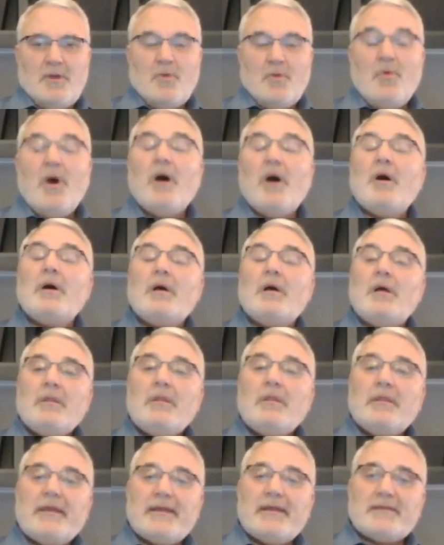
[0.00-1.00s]
Well,
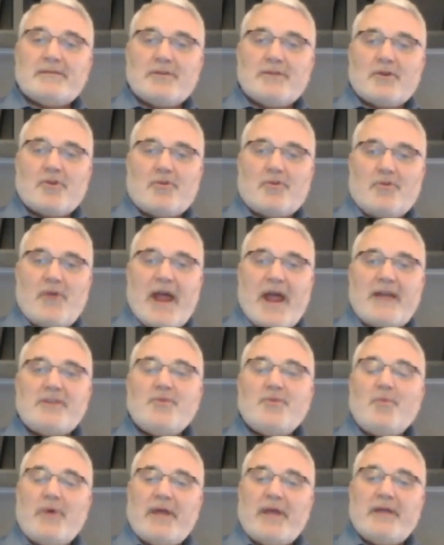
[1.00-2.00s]
that is a
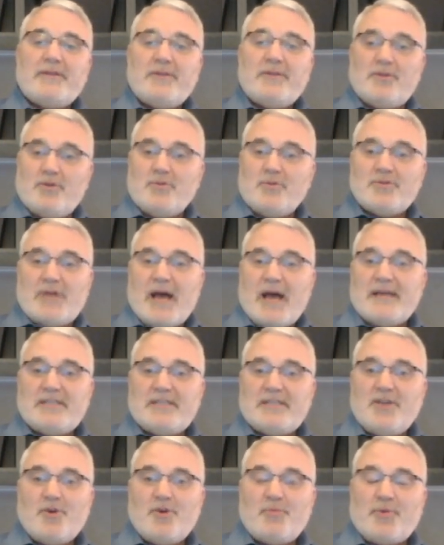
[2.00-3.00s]
correct way to use
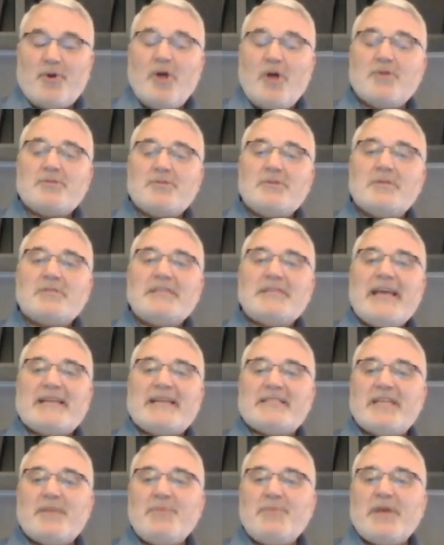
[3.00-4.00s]
osteoporosis.
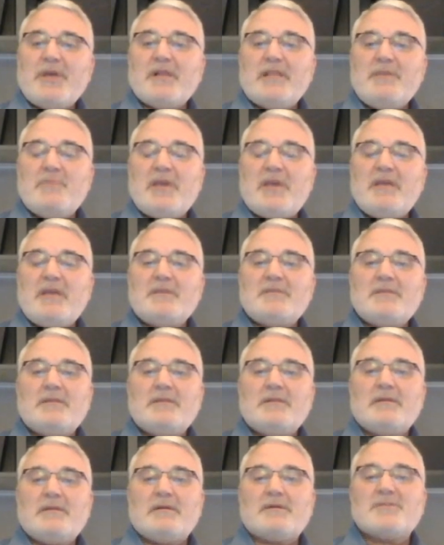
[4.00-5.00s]
That typically means
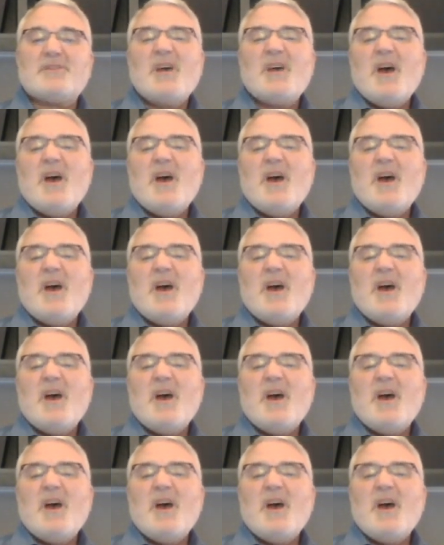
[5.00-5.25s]
that there's